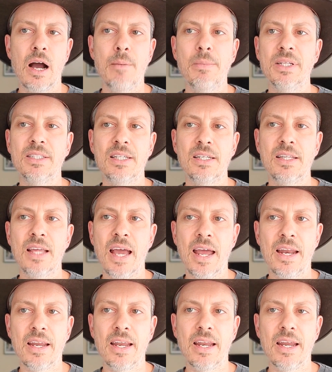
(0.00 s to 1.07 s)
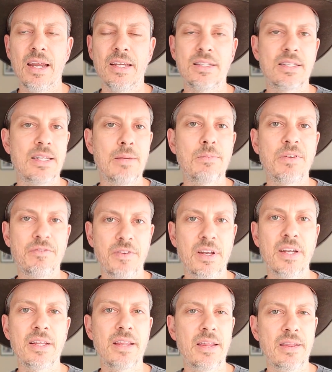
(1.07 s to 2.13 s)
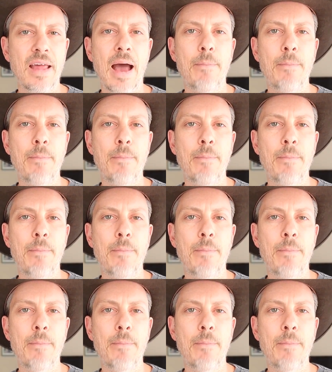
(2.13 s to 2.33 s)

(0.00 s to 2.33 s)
commented that it seemed fitting